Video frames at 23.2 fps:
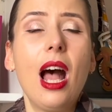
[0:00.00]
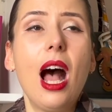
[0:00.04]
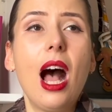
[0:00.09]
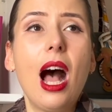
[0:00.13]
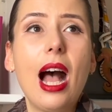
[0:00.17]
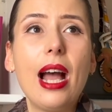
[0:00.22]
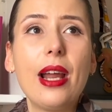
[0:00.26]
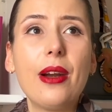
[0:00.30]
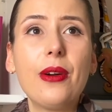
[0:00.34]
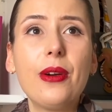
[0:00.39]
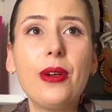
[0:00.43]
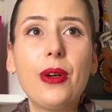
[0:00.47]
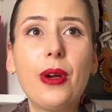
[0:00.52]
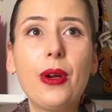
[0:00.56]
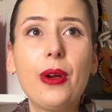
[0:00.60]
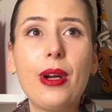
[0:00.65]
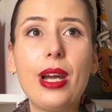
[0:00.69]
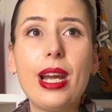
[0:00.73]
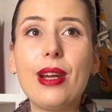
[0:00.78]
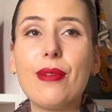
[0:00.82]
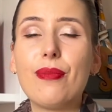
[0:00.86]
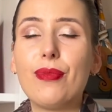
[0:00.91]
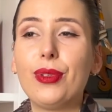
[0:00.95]
I don't know
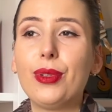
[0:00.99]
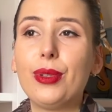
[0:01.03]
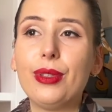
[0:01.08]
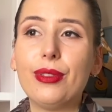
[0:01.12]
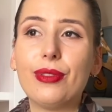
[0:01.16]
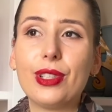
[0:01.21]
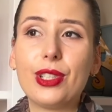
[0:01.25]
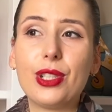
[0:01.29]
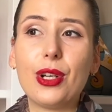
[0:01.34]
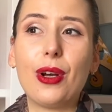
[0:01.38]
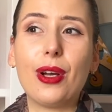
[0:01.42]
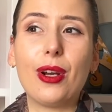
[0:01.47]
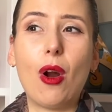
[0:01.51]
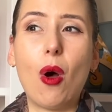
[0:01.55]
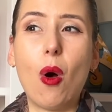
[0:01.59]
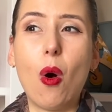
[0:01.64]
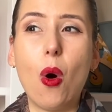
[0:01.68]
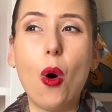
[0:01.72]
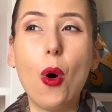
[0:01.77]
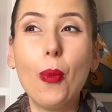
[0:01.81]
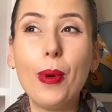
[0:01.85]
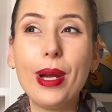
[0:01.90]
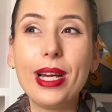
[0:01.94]
if Louis Vuitton
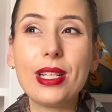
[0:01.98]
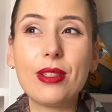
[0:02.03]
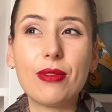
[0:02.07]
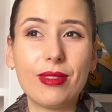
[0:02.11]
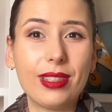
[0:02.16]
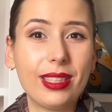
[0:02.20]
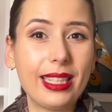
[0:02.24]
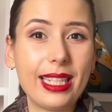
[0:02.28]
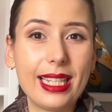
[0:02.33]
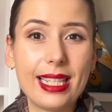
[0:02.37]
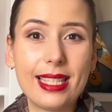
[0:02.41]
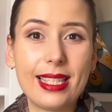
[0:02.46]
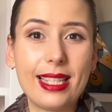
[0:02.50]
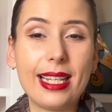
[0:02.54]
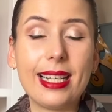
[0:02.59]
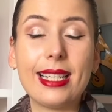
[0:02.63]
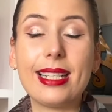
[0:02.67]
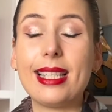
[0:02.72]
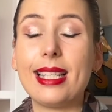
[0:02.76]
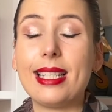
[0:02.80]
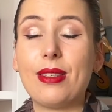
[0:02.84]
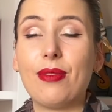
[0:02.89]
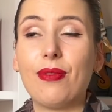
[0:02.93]
always release
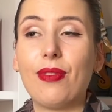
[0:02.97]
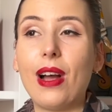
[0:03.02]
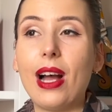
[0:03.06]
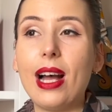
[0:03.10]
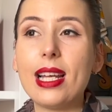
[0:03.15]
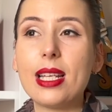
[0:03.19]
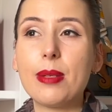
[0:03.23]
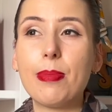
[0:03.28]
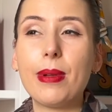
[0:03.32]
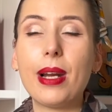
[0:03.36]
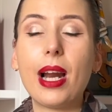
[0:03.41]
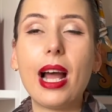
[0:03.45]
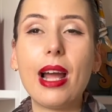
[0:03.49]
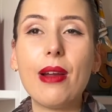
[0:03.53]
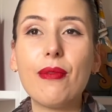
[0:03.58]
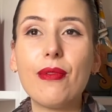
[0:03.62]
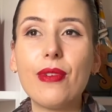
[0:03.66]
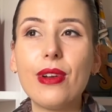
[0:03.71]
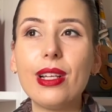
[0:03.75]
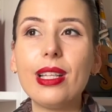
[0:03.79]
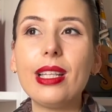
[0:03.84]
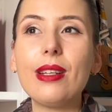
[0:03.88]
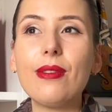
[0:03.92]
things this fast, but I
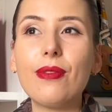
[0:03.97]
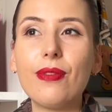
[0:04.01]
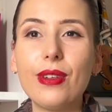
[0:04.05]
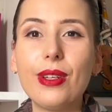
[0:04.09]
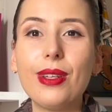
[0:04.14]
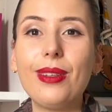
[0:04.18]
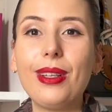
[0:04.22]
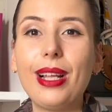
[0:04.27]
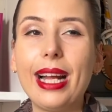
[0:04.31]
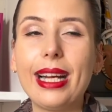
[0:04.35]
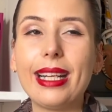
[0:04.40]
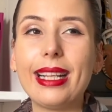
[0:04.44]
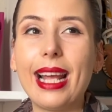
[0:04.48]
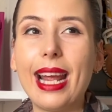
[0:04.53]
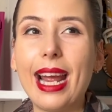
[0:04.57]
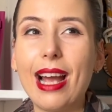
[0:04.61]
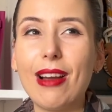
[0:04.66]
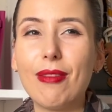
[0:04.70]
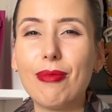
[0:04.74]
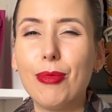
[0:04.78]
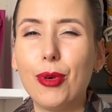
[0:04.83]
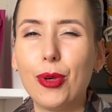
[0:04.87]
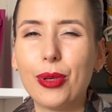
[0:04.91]
really feel like they
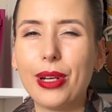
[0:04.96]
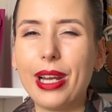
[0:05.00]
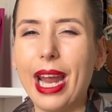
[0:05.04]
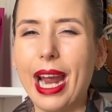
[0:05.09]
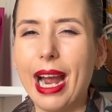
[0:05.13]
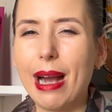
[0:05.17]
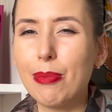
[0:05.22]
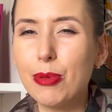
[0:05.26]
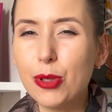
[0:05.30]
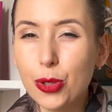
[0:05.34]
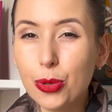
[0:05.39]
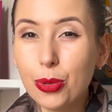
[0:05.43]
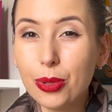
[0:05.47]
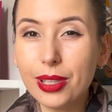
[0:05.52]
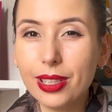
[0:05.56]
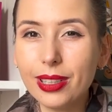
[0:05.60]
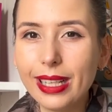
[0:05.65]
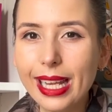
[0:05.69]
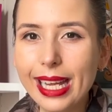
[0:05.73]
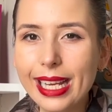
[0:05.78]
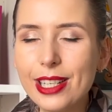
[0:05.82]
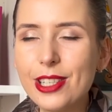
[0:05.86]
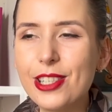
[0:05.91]
have more capsule
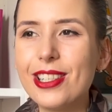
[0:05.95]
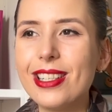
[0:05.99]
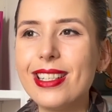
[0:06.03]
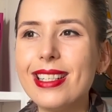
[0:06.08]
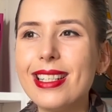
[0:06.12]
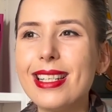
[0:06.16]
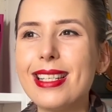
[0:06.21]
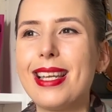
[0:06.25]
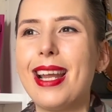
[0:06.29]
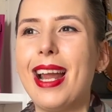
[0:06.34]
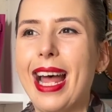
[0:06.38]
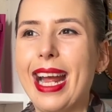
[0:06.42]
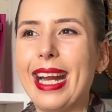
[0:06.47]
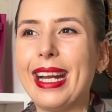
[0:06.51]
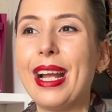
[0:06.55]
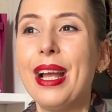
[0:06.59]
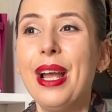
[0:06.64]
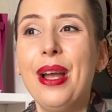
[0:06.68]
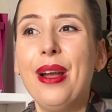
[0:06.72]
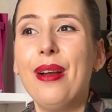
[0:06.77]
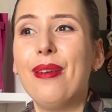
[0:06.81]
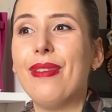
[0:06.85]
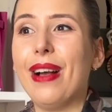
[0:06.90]
collections, like
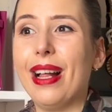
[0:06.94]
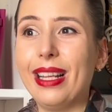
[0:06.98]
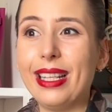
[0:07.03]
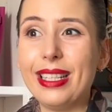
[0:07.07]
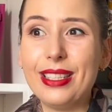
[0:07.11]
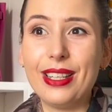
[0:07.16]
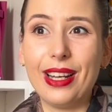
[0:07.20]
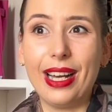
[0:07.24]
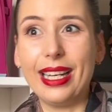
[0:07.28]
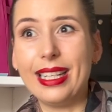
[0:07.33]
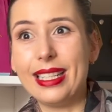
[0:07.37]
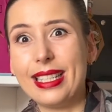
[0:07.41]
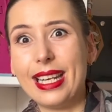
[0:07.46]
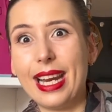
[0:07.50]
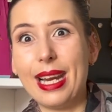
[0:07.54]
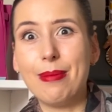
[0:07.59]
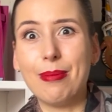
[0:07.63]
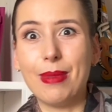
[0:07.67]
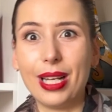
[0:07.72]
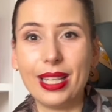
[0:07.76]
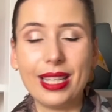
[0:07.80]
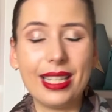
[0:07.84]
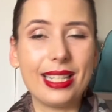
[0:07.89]
Valentine's Day,
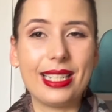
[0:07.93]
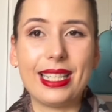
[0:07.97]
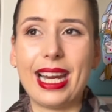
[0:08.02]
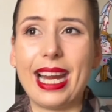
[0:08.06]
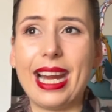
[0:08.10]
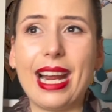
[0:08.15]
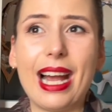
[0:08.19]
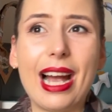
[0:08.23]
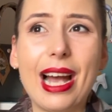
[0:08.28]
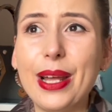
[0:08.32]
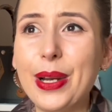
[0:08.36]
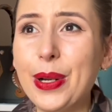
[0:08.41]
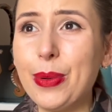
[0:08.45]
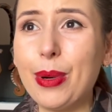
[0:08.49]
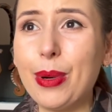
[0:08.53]
Mother's Day. I